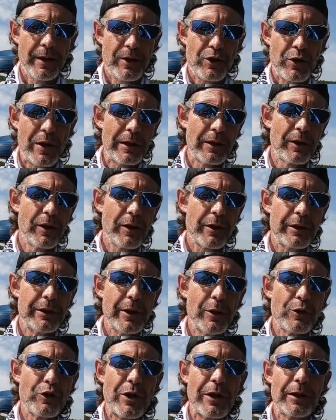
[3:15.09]
trailer hook or
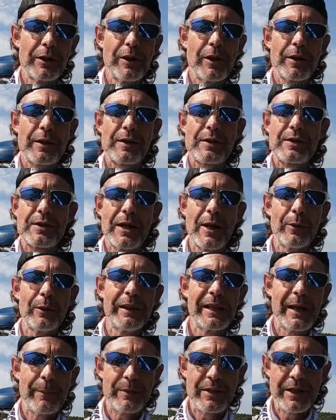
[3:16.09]
no trailer hook,
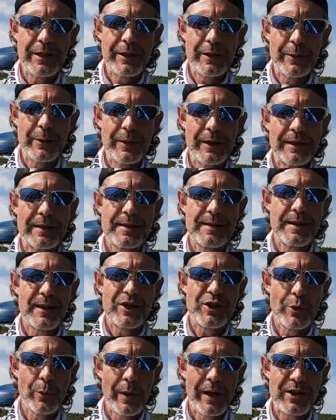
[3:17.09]
totally up to you and
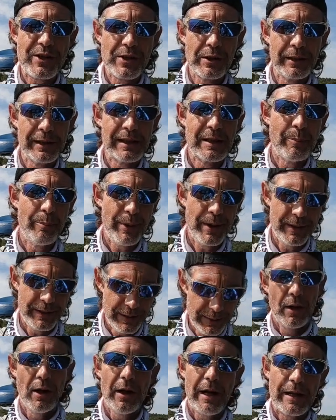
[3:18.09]
situationally
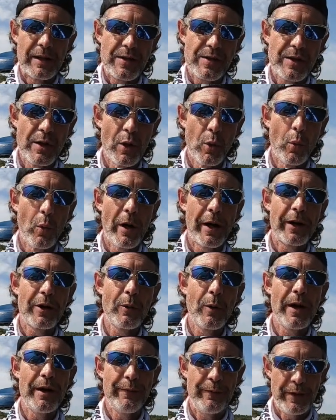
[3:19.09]
dependent. All right, so where
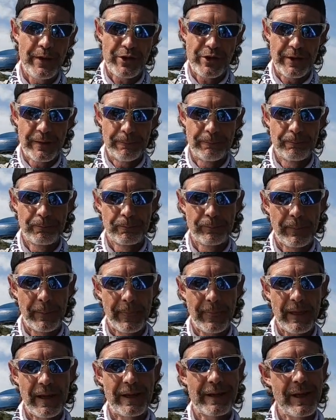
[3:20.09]
do I fish it?
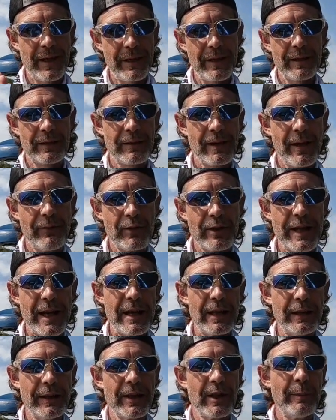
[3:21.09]
I kind of covered
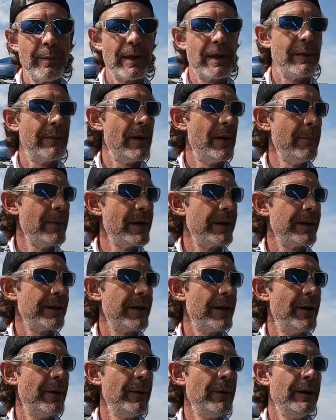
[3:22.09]
that a little bit a minute
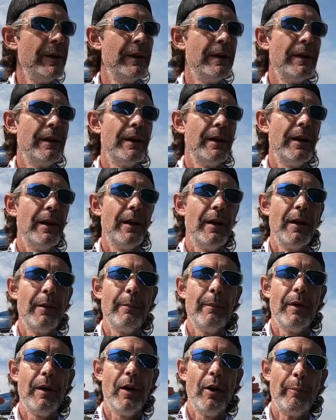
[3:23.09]
ago.
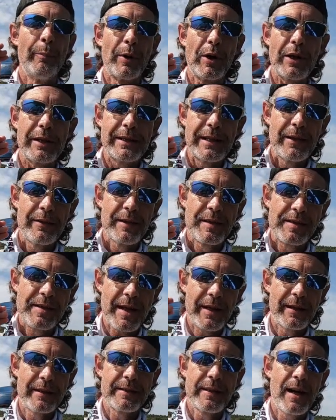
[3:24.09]
I'll burn it down the
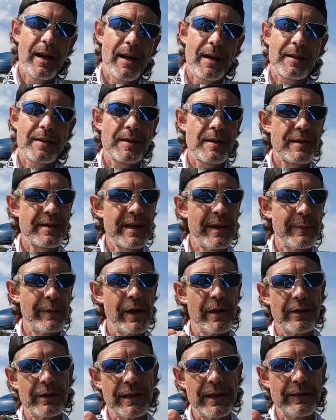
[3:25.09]
side of docks, skip
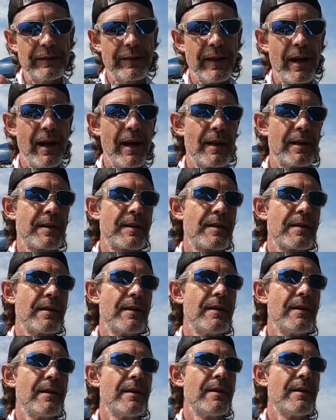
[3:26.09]
it underneath docks,
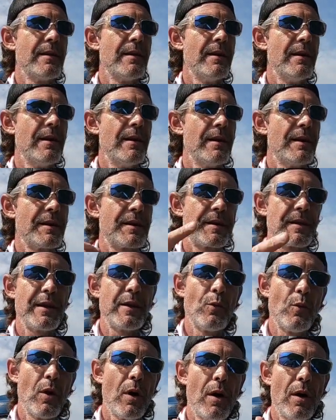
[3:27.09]

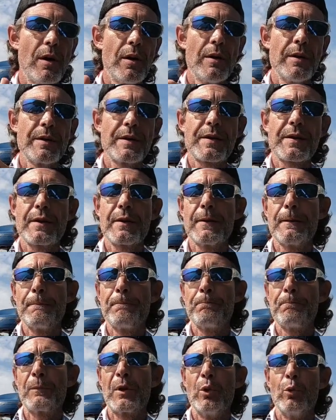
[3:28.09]
seawalls,
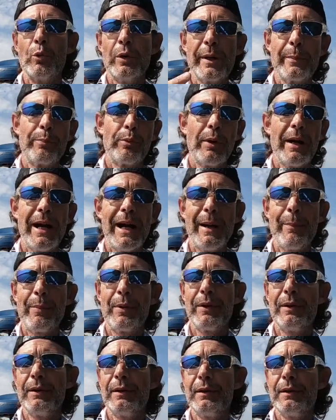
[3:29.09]
riprap,